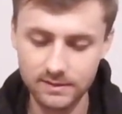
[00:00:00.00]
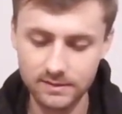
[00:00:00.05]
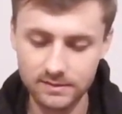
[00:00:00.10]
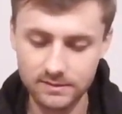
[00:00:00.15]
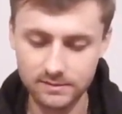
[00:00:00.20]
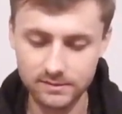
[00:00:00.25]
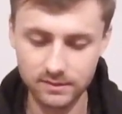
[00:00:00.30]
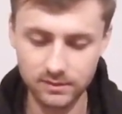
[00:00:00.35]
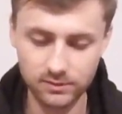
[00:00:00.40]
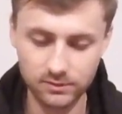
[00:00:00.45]

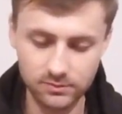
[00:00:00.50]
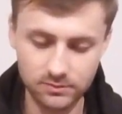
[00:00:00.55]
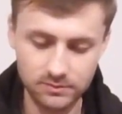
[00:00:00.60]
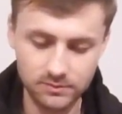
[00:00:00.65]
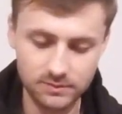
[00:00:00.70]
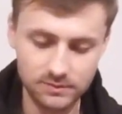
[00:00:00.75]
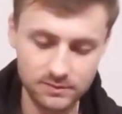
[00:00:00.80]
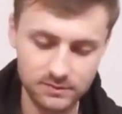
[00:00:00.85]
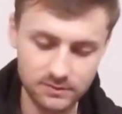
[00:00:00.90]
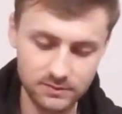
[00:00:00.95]
So,
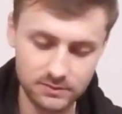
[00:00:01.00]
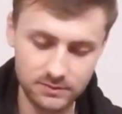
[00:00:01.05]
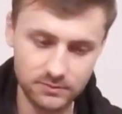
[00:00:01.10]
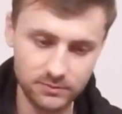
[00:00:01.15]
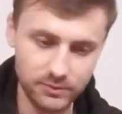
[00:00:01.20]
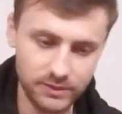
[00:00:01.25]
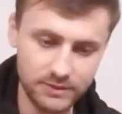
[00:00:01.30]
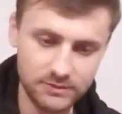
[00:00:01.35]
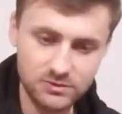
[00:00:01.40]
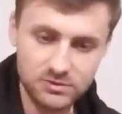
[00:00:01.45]

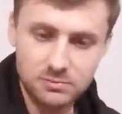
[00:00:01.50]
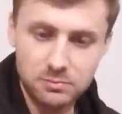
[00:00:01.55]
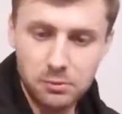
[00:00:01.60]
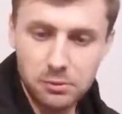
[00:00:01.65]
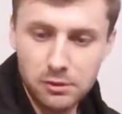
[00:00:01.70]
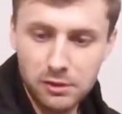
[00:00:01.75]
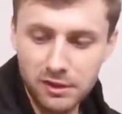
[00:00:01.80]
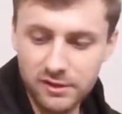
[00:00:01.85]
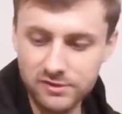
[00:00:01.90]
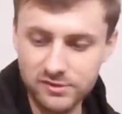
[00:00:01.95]
without
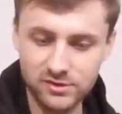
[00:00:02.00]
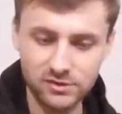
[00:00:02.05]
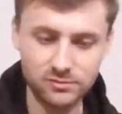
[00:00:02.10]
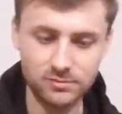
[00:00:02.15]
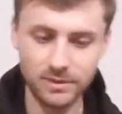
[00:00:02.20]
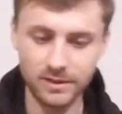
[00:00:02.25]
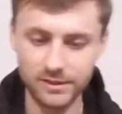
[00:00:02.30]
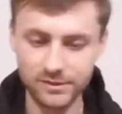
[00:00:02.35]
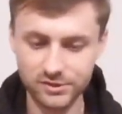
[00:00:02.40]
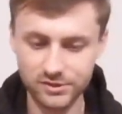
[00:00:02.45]
spoiling too
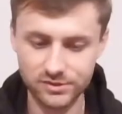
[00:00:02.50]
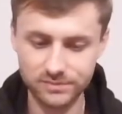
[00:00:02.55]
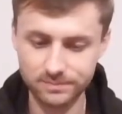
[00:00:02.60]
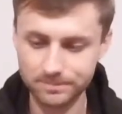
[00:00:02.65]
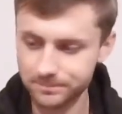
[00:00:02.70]
much,